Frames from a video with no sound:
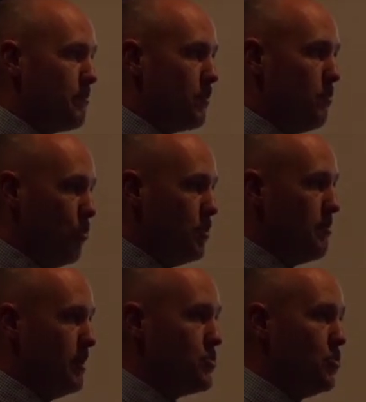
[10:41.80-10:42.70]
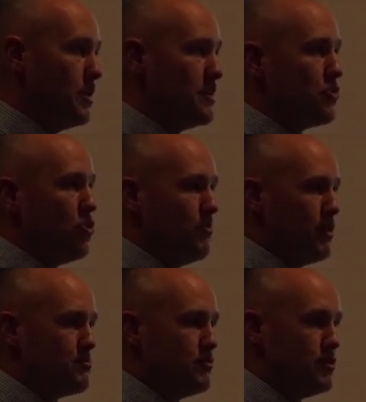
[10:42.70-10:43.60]
what you've been taught, and that's a complex
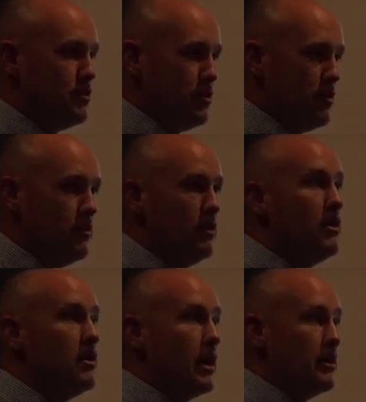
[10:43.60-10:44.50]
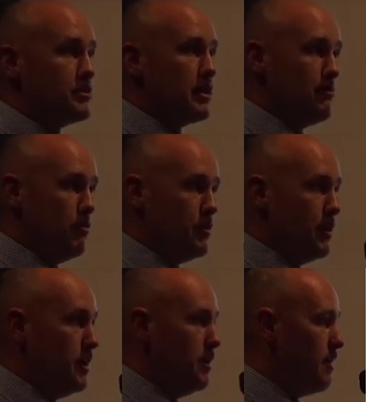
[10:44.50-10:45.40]
procedure. And the same with
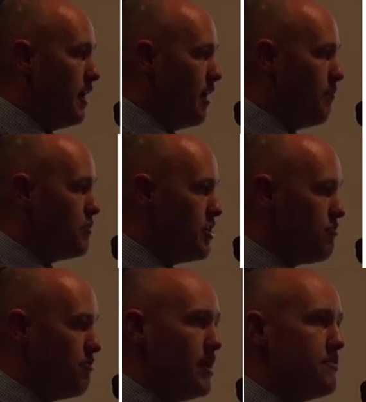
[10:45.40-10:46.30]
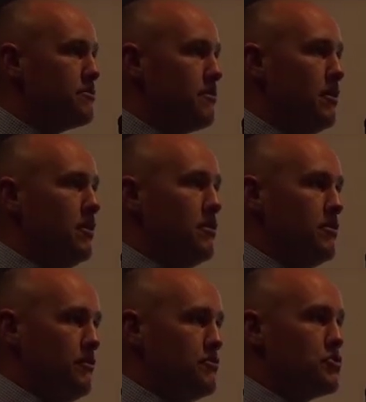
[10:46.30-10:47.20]
the general maths,
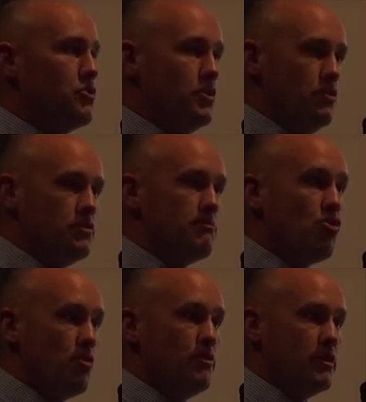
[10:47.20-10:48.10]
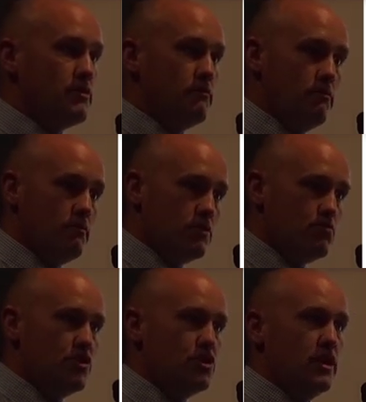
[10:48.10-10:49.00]
you've just got to use appropriate
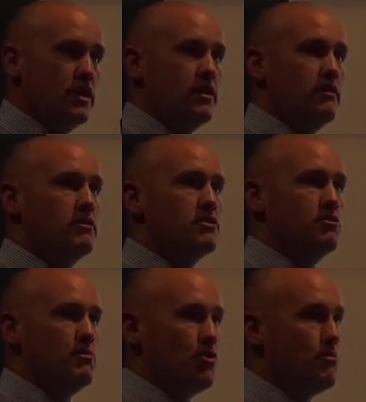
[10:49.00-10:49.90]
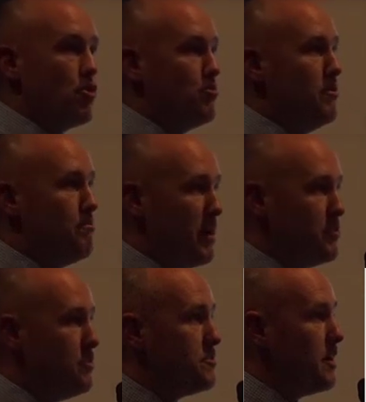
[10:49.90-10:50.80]
spreadsheeting to build appropriate
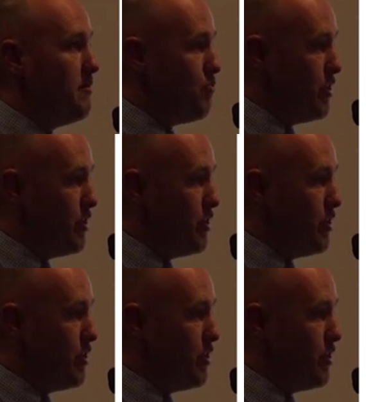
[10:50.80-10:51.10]
budgets and bring